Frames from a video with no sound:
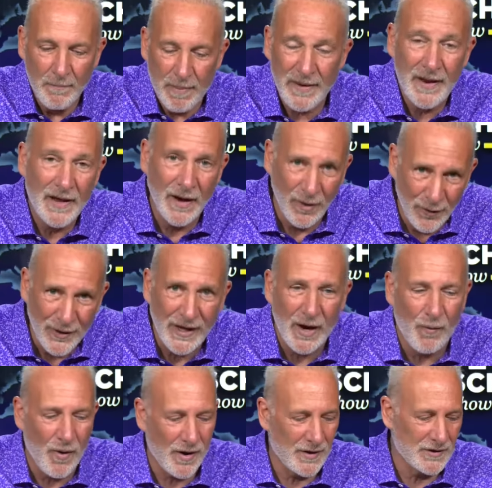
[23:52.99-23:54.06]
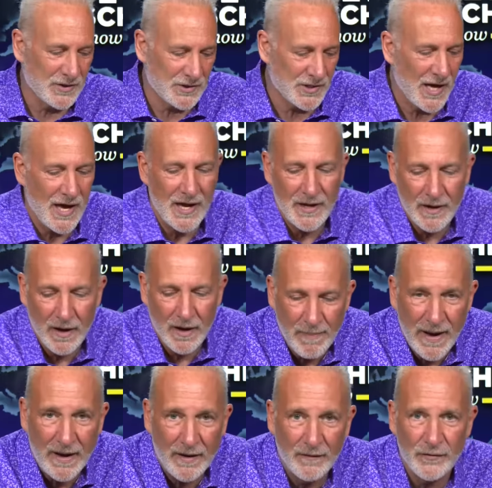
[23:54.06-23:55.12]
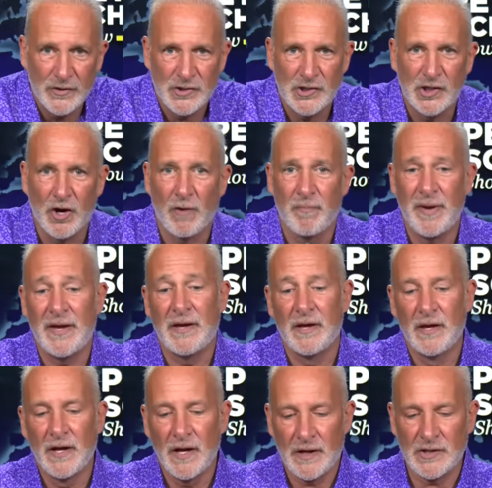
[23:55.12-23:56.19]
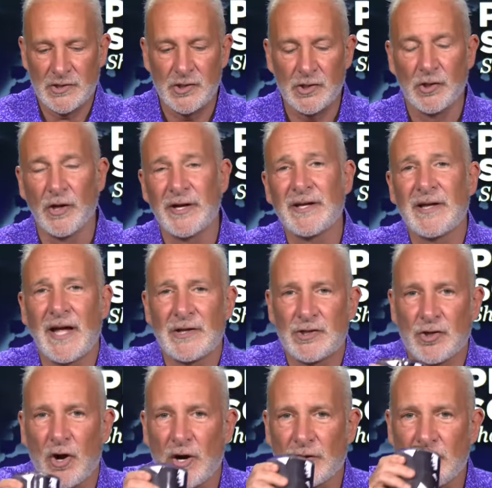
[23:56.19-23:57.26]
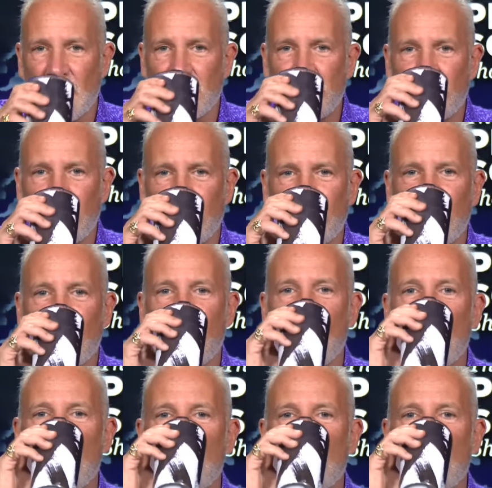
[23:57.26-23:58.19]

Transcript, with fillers: But another thing I wanted to say about the CRB, because you look at that chart that I put up there.